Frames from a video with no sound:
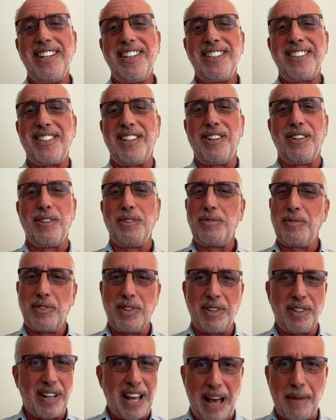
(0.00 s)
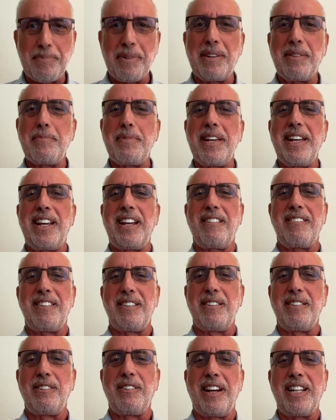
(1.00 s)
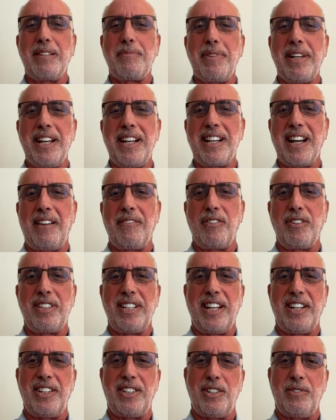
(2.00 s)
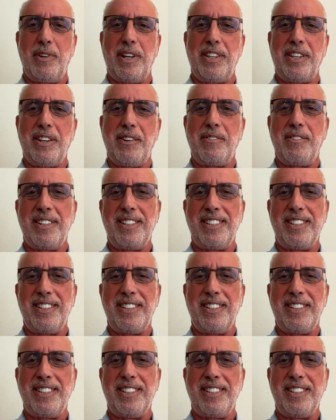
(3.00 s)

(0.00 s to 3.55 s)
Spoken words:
So happy to be here and great to be in conversation with you.